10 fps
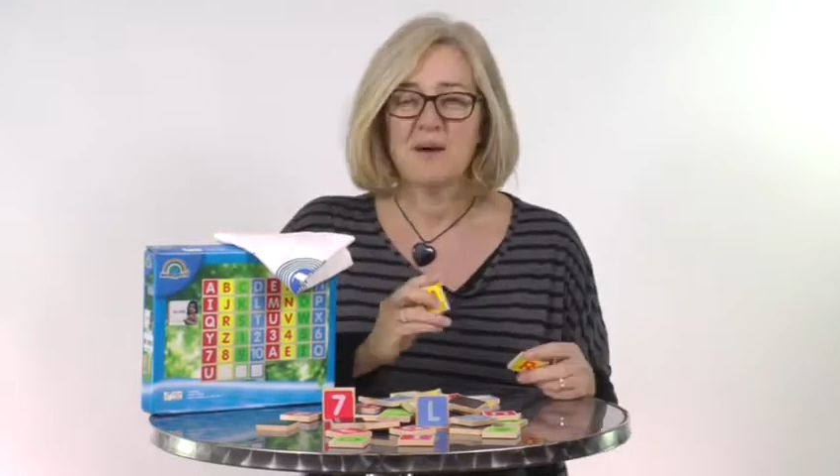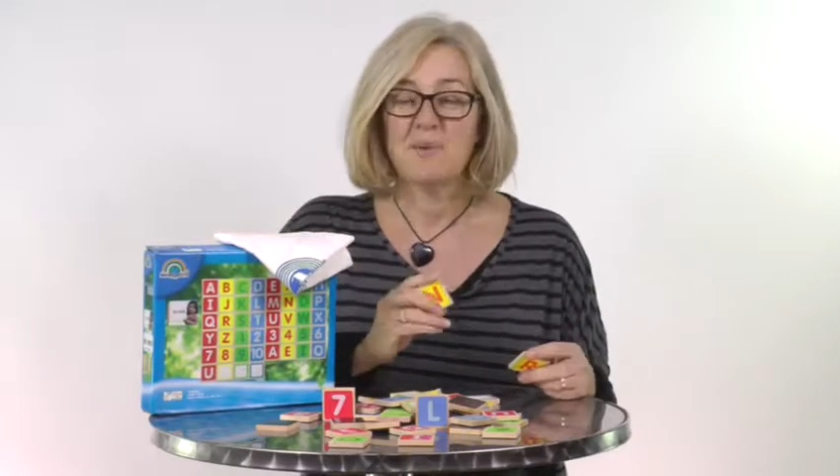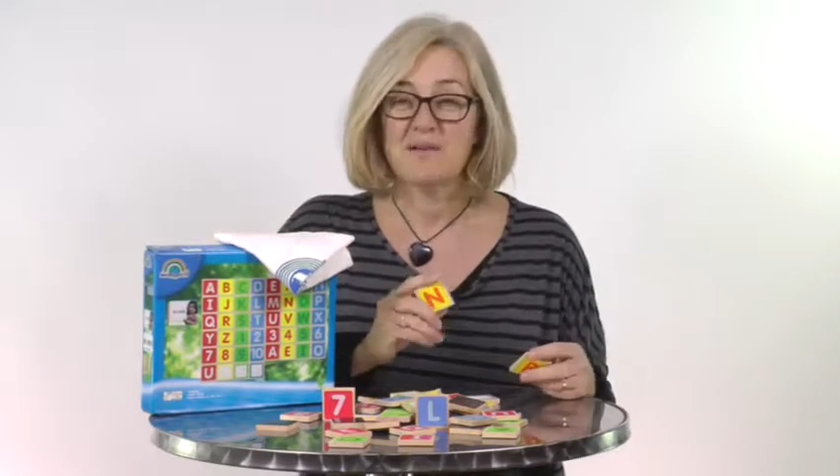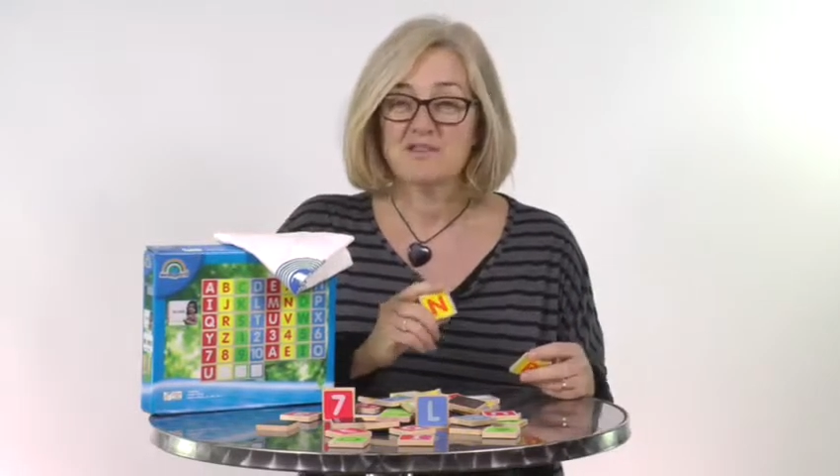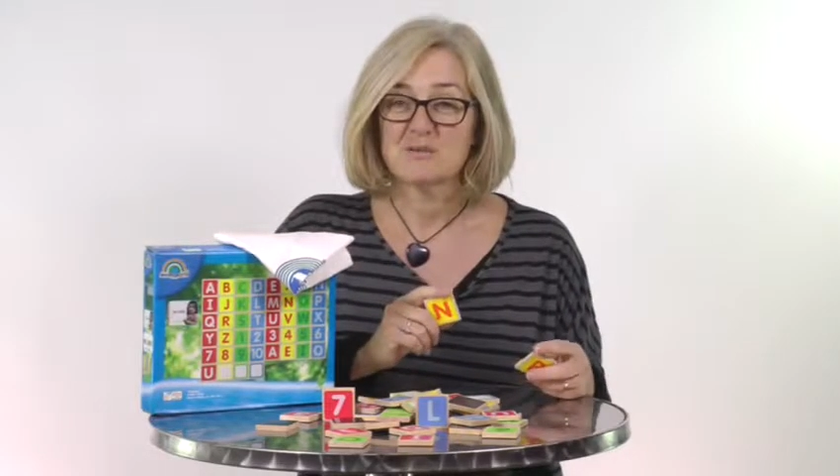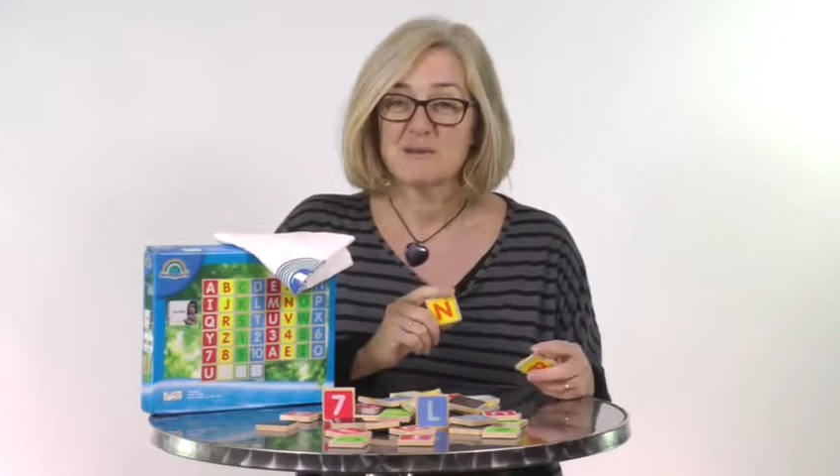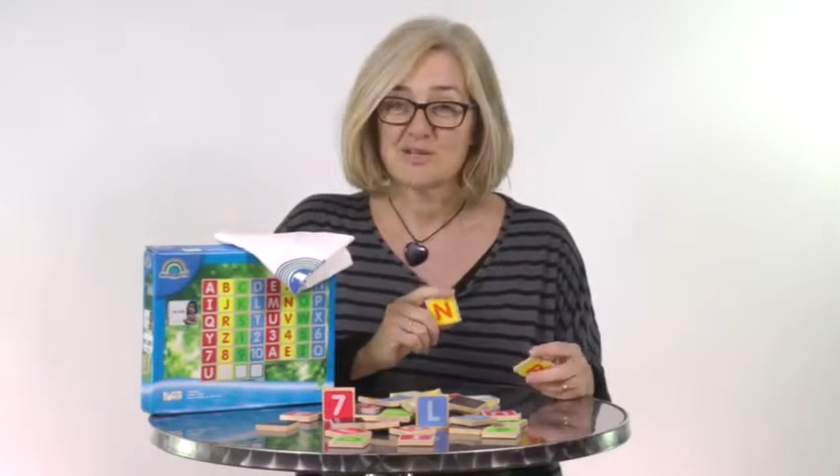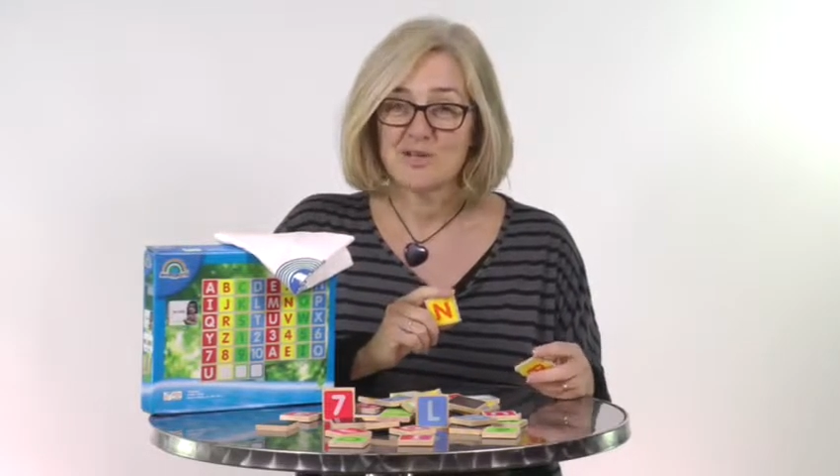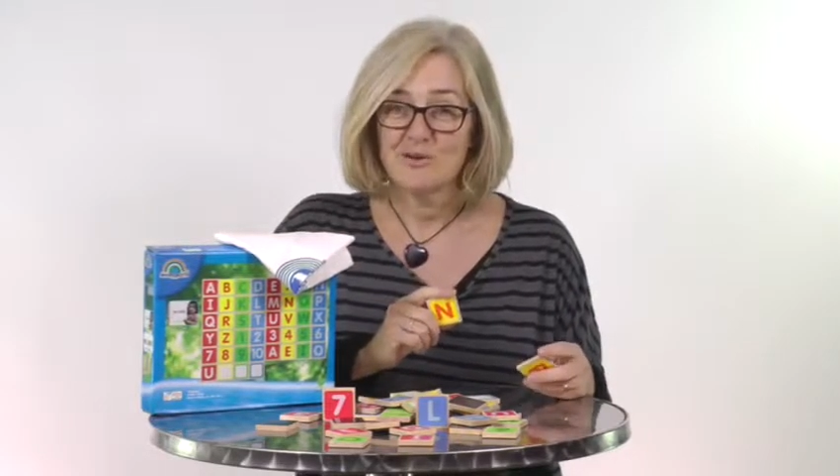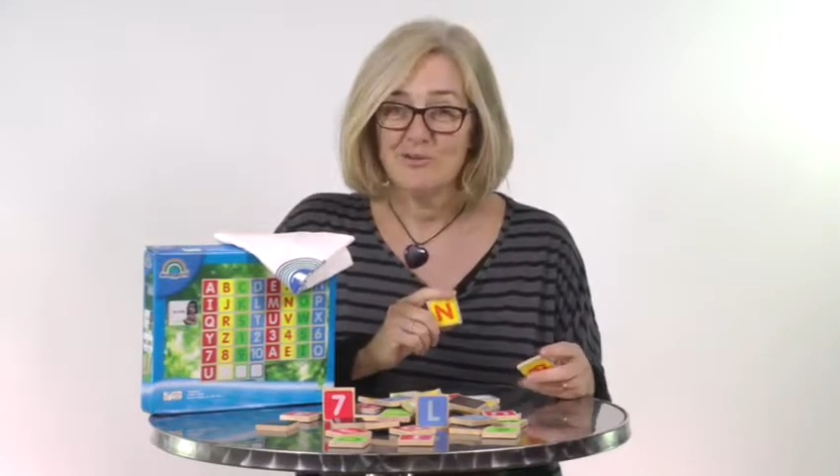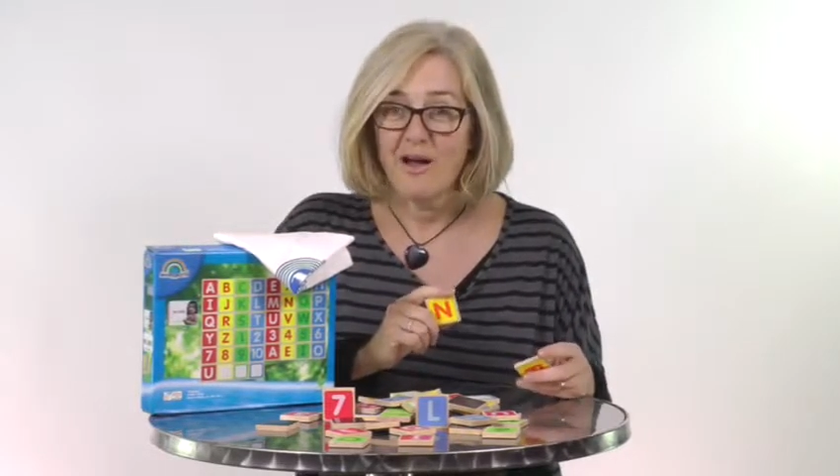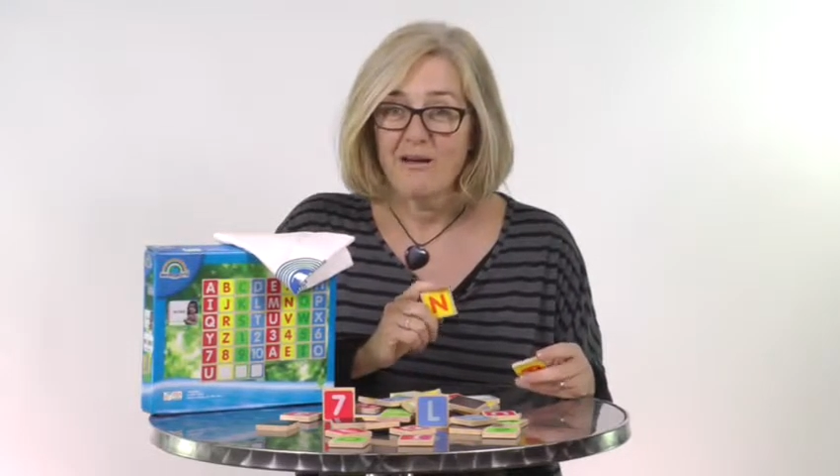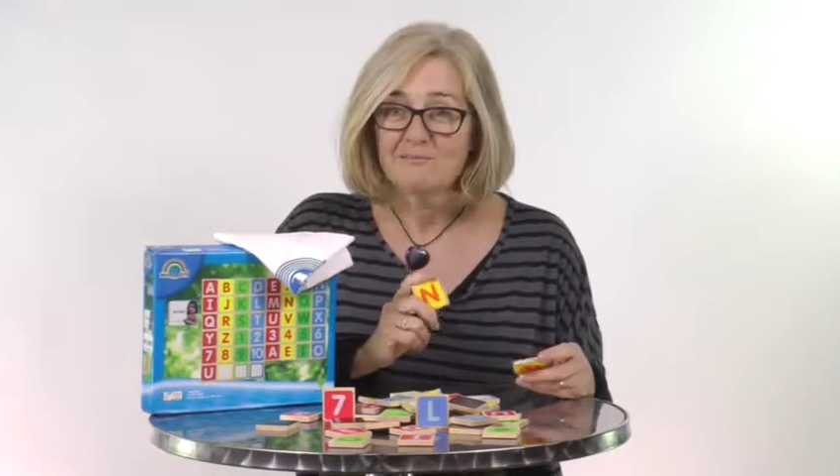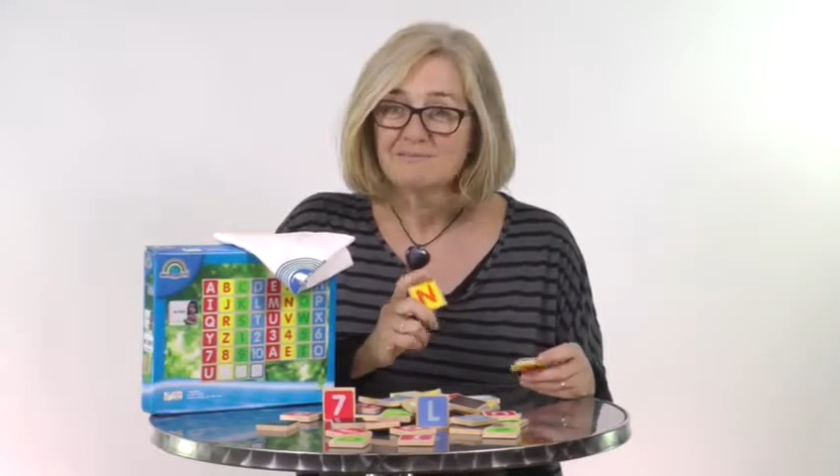We have a special offer.